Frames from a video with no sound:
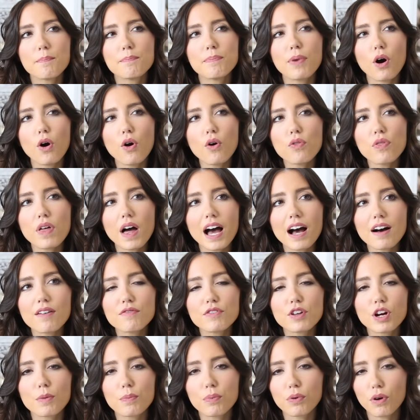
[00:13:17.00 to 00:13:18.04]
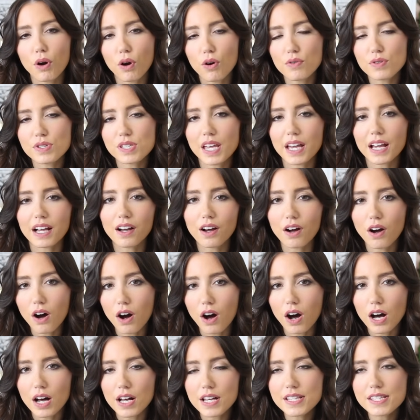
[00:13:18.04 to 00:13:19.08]
both have their pros and
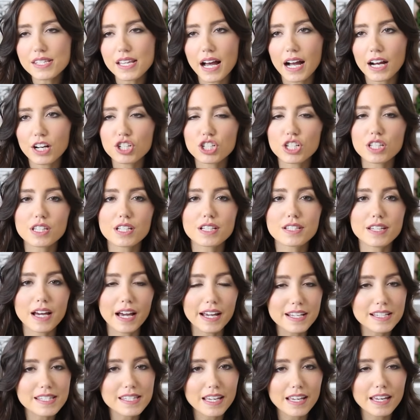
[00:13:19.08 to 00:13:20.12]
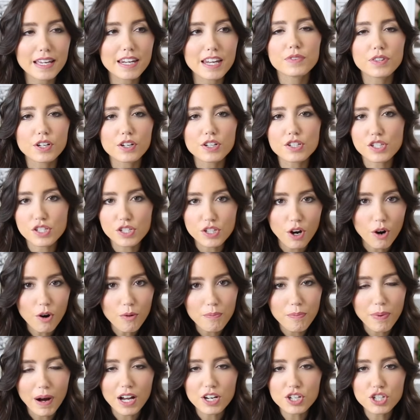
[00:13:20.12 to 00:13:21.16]
cons. Actually, the Dyson, there's no
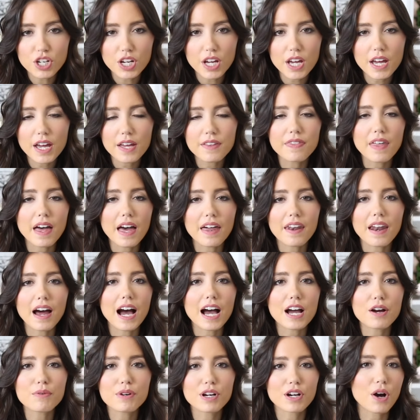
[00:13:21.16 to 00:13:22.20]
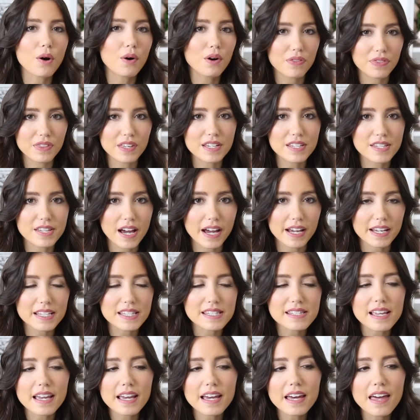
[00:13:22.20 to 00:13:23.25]
budget, then I would go with the
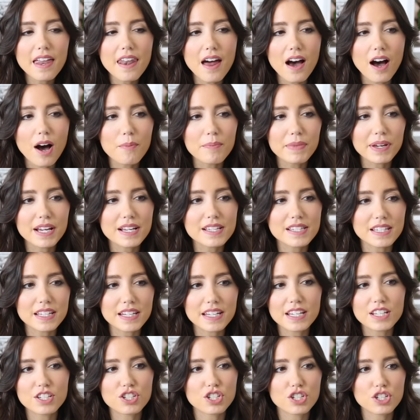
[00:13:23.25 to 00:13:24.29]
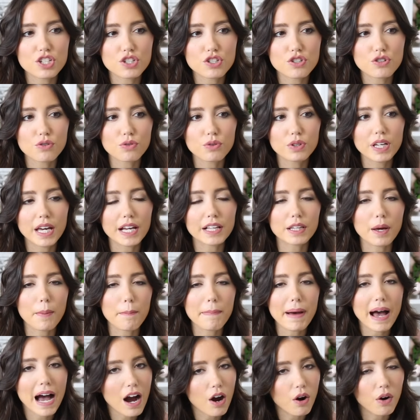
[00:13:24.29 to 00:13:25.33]
Dyson um, because it is just truly like a
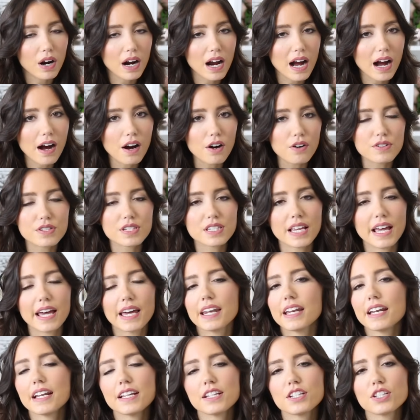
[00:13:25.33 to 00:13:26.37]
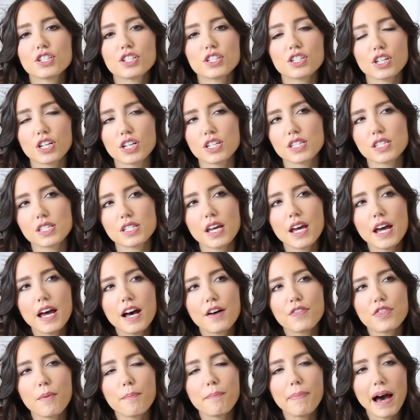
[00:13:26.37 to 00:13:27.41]
powerhouse and it is just
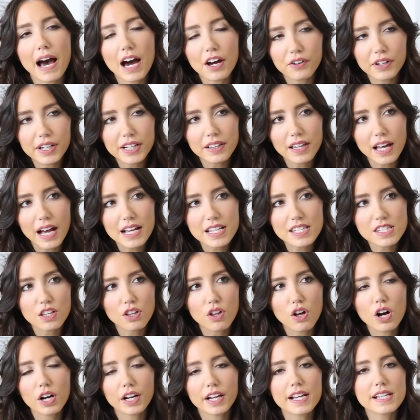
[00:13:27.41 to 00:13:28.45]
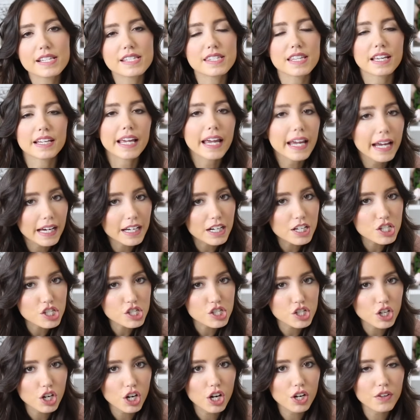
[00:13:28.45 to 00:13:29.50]
the battery lasts the longest. The
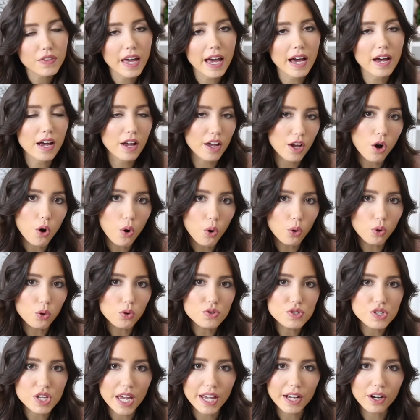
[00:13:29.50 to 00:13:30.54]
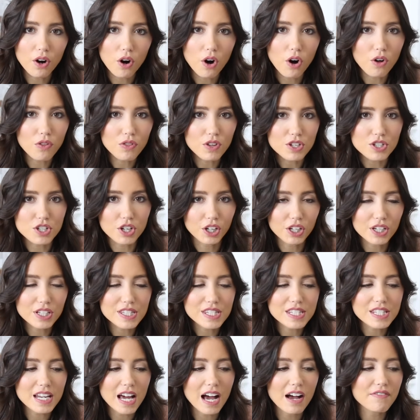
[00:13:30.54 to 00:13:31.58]
canister that holds like all the dirt
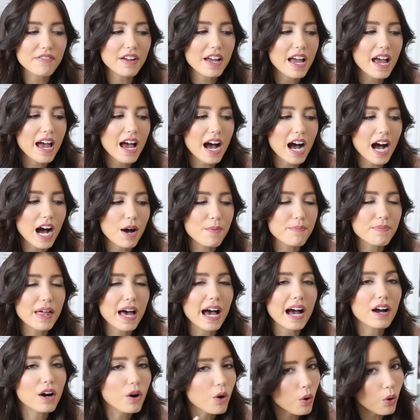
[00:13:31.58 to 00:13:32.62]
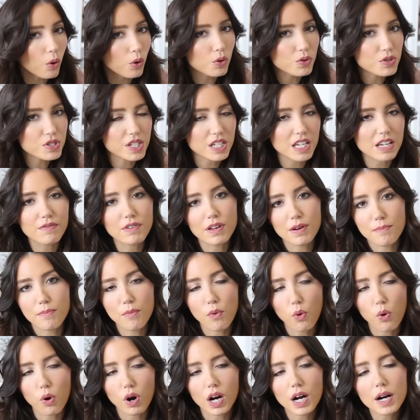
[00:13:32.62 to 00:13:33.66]
and stuff, um, that holds even
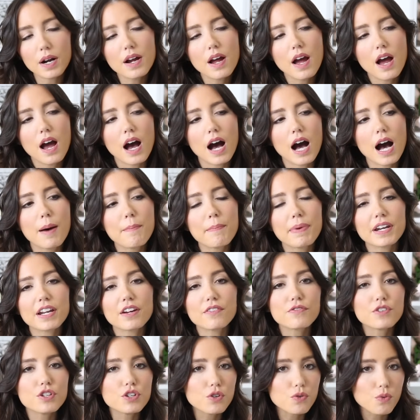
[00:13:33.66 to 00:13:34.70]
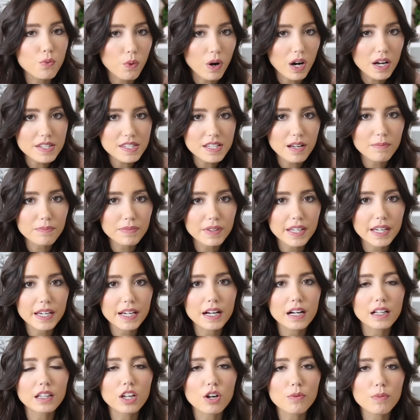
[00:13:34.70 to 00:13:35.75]
more. Um, but if you want
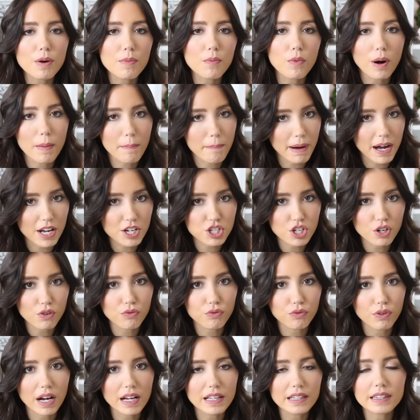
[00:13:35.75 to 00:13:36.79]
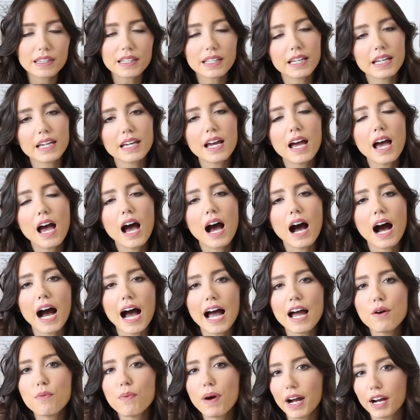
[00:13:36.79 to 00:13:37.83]
something a little bit more budget friendly,
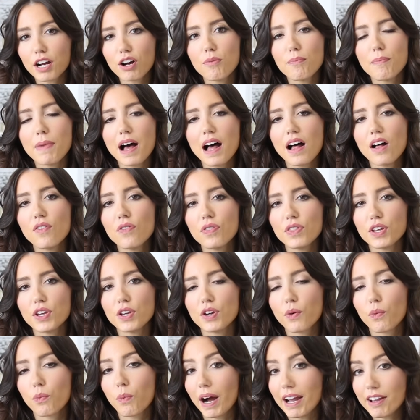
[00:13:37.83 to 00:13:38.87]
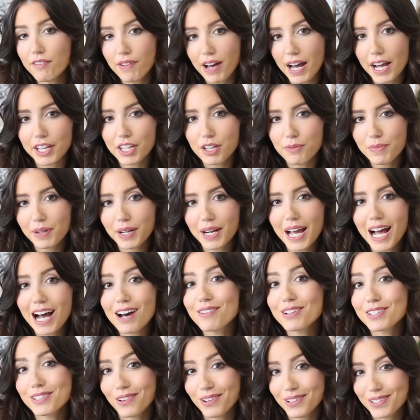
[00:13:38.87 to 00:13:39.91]
I recommend the white vacuum that I have.
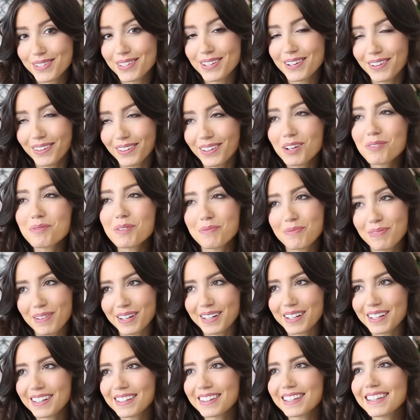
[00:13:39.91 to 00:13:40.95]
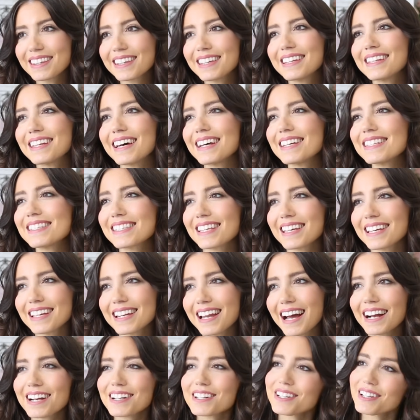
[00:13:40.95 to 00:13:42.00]
It's also a little bit prettier than the Dyson,
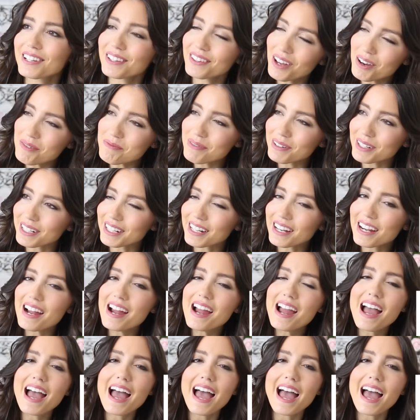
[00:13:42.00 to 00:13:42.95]
actually a lot prettier.